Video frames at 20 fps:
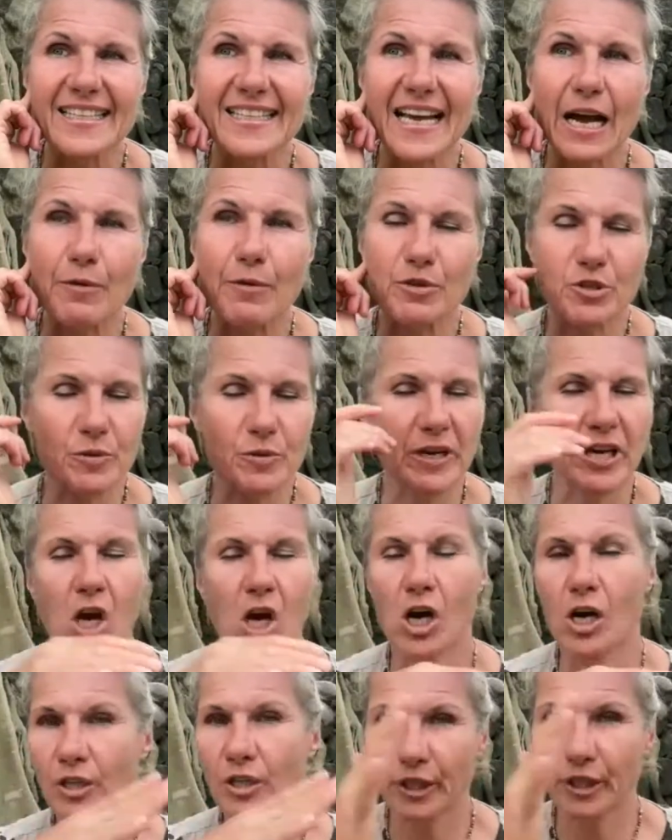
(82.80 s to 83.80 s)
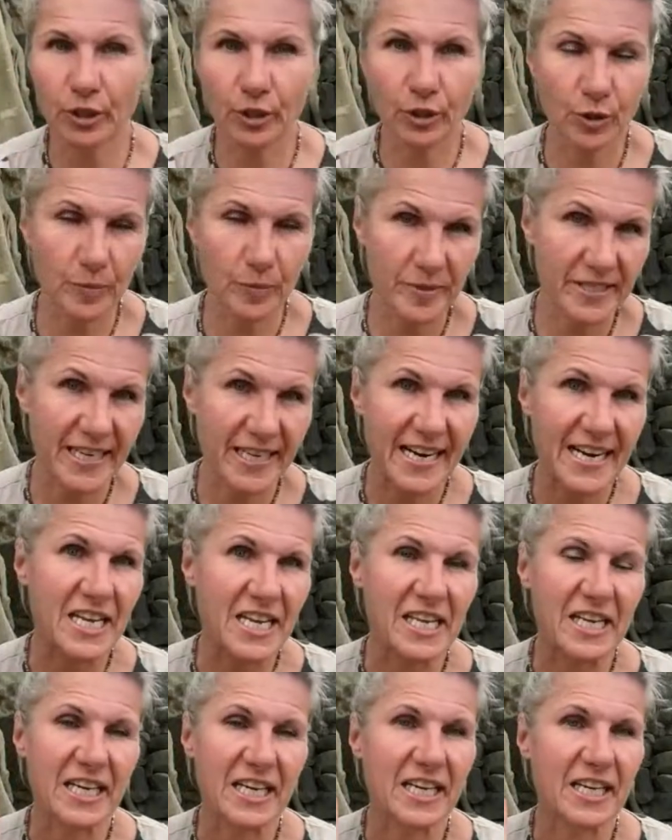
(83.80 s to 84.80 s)
I was doing all the herbs that I
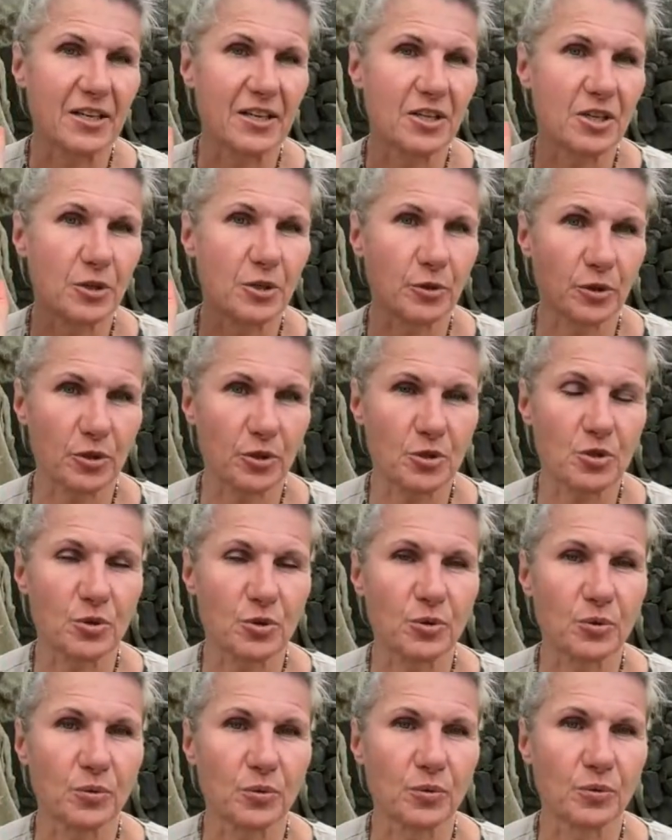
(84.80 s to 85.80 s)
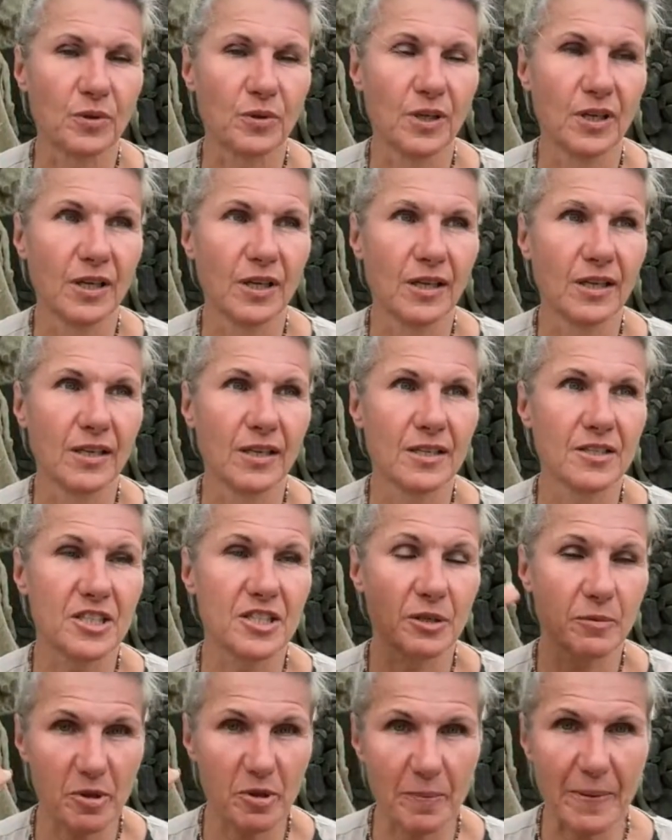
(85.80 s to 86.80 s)
needed in order to
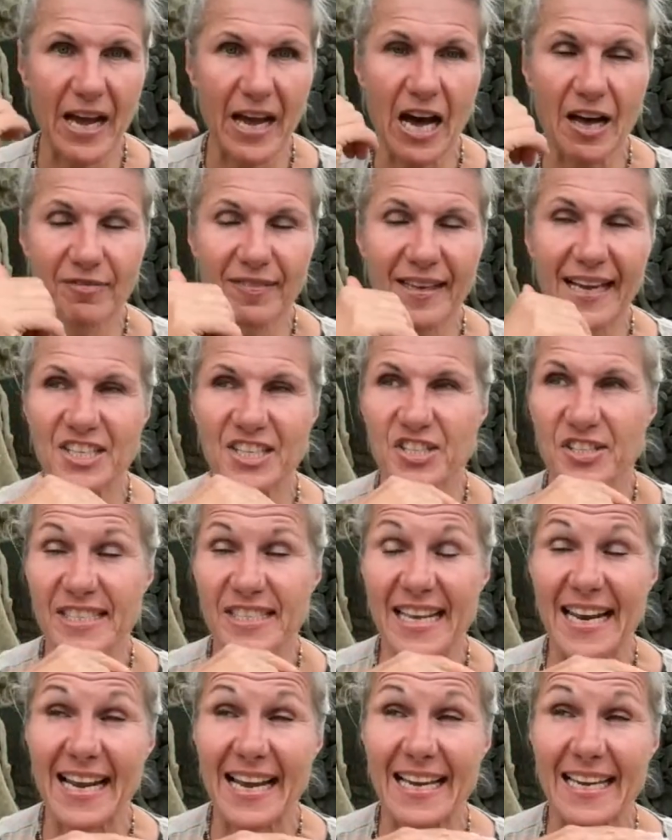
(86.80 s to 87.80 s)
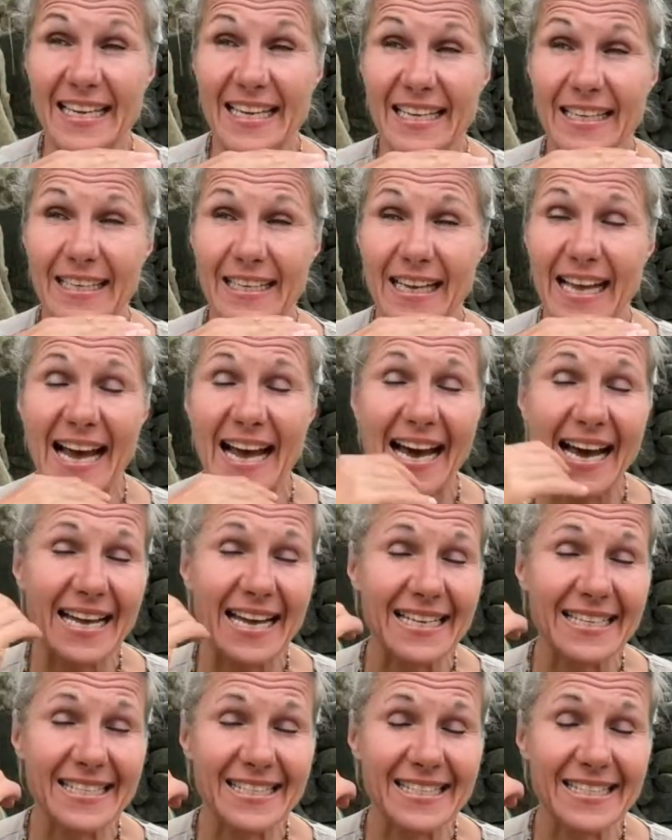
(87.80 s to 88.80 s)
deal with my hot flashes, and I
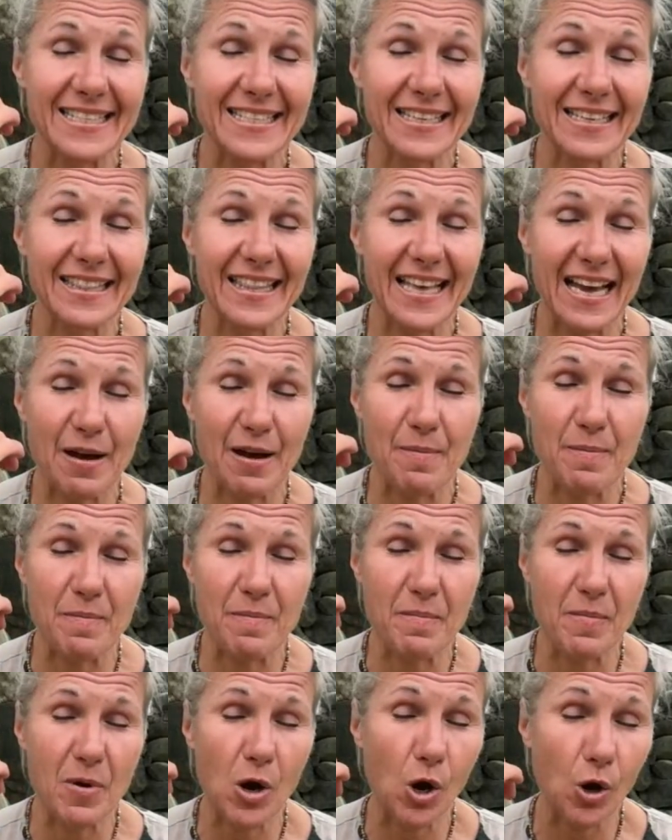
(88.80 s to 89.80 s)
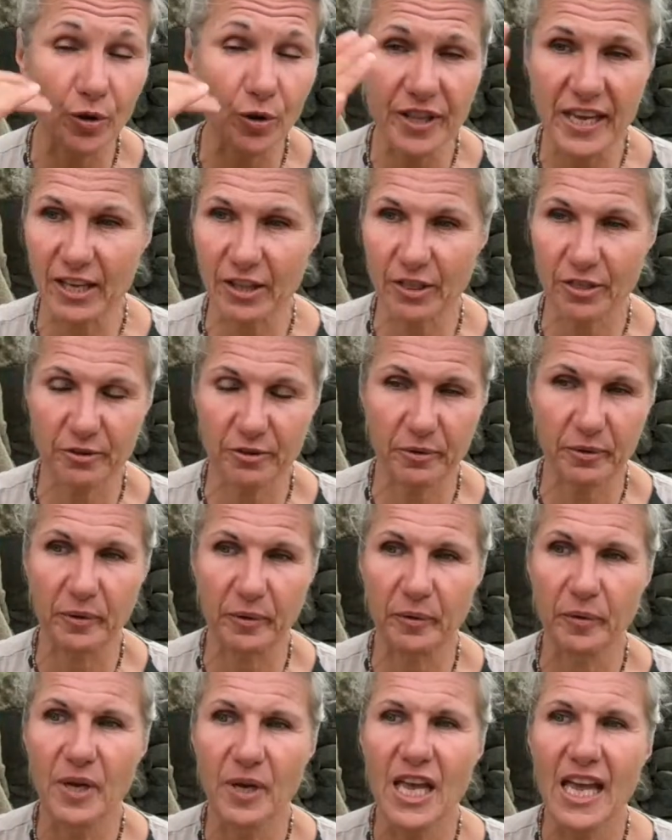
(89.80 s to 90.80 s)
had them all day
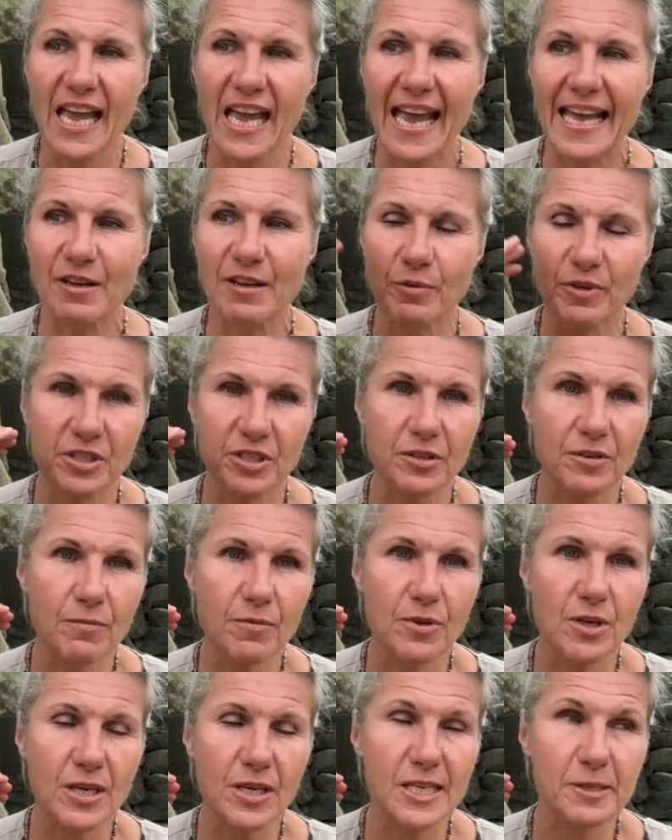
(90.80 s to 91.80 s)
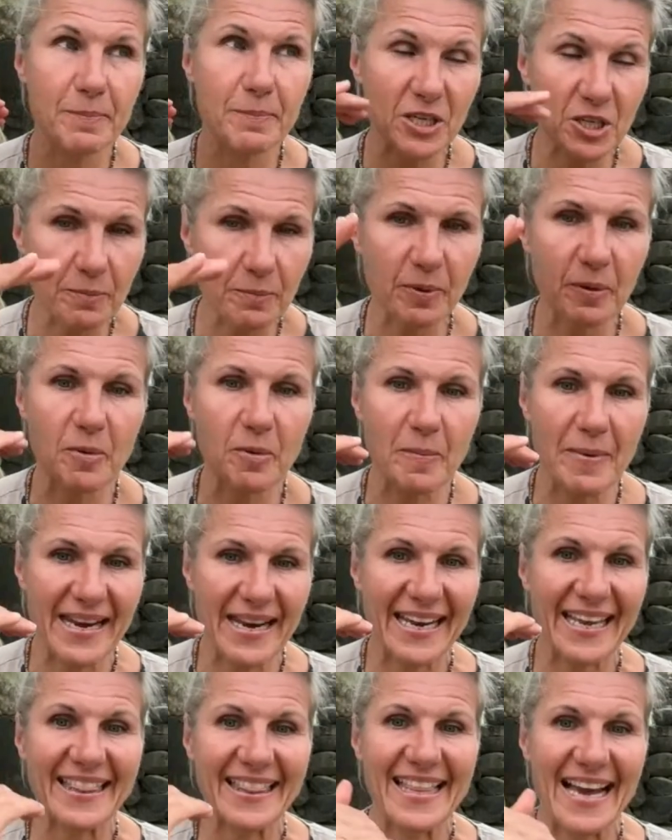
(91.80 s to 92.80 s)
through, and it would especially
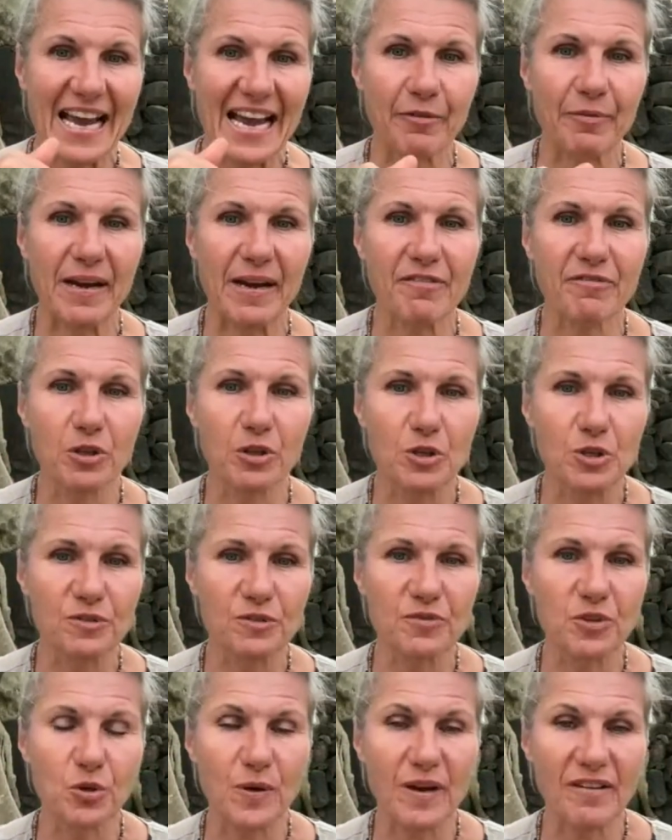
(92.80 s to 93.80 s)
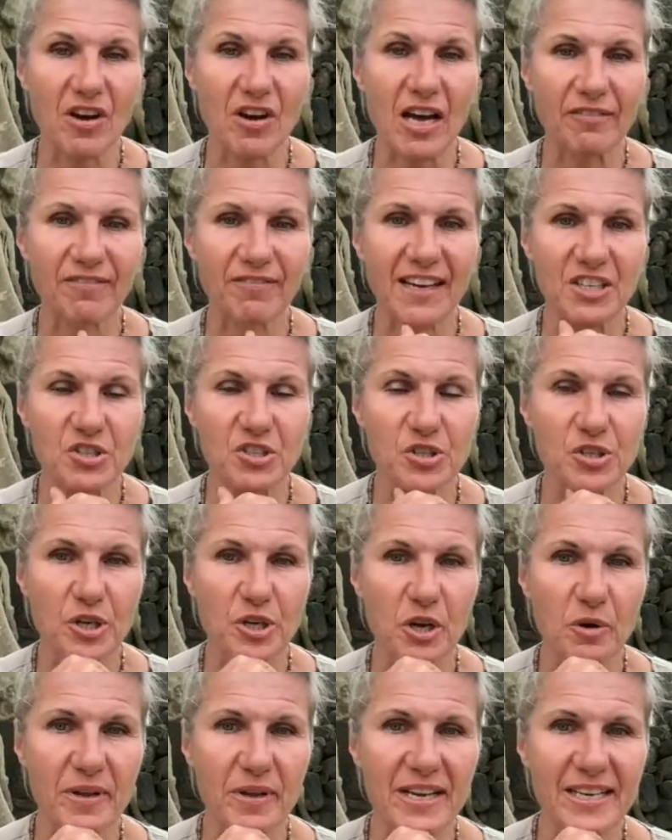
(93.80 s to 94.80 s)
problematic at night, right? For those of you who have hot flashes,
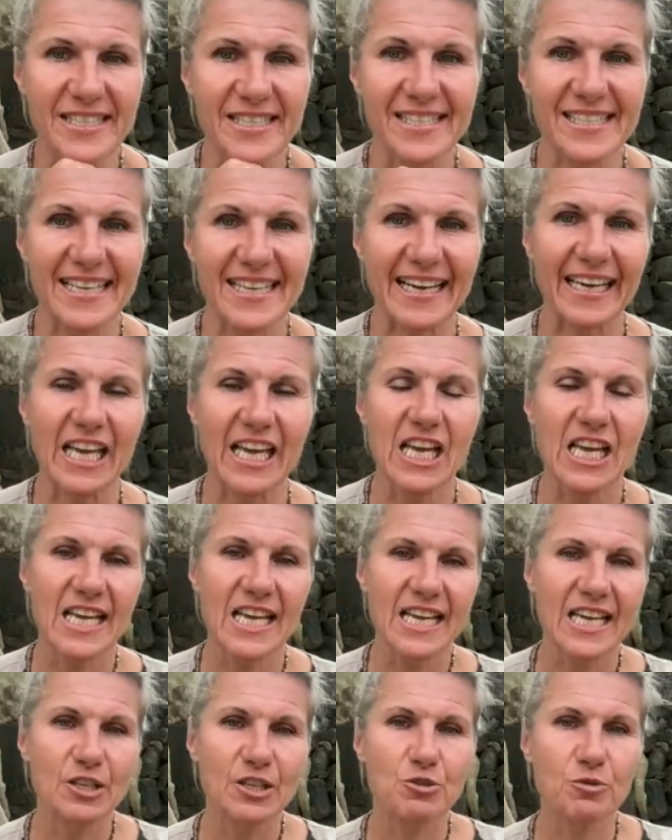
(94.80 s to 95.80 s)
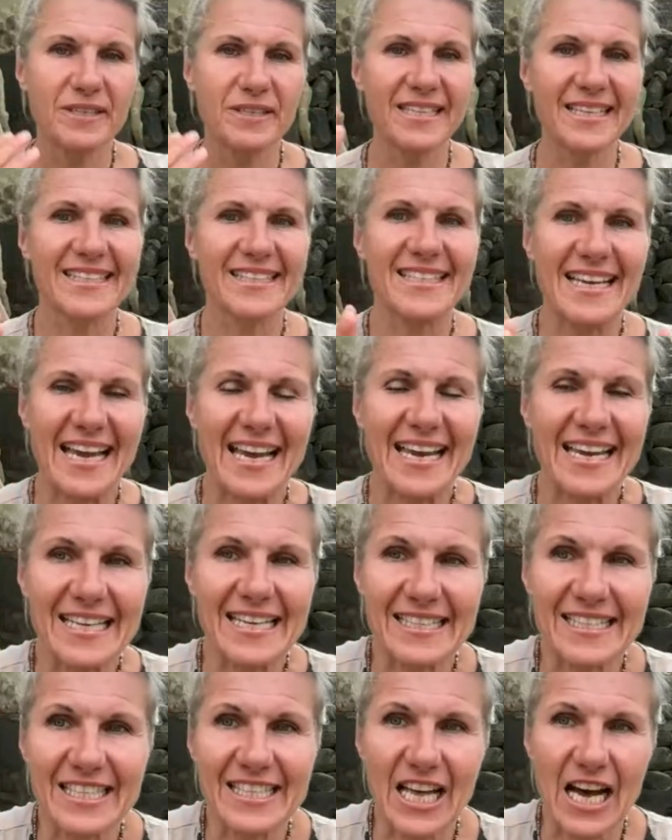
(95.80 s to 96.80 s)
it's like during the day
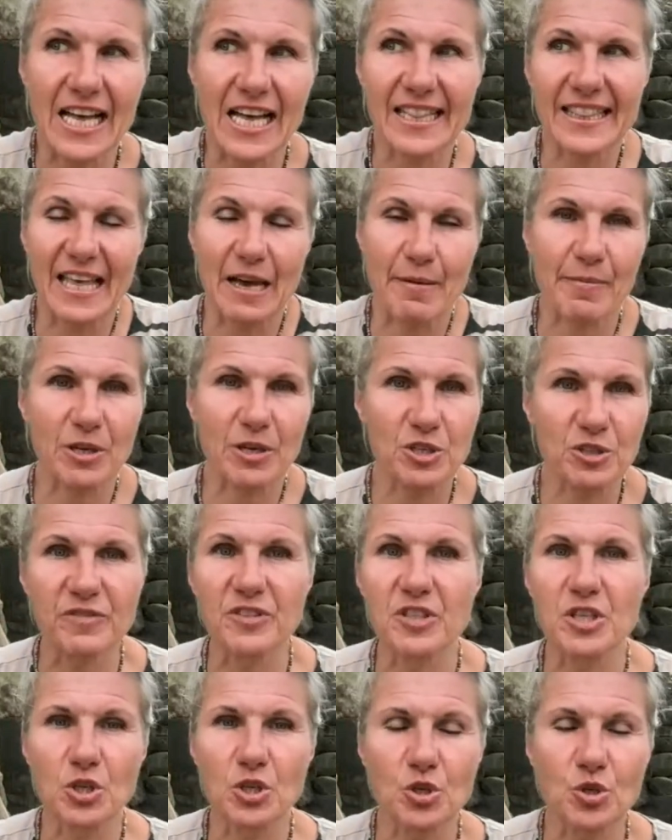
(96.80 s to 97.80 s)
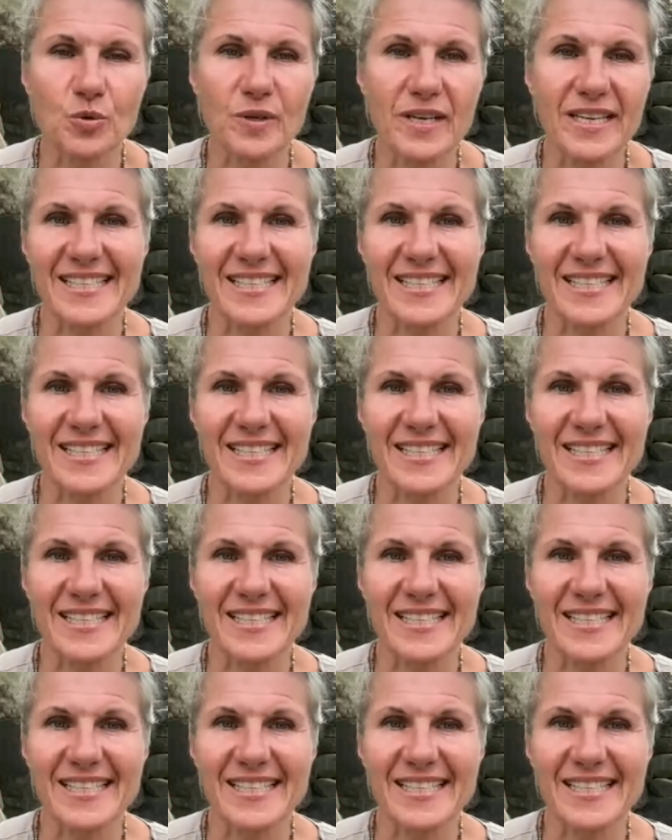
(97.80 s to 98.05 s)
it's not that much of an issue.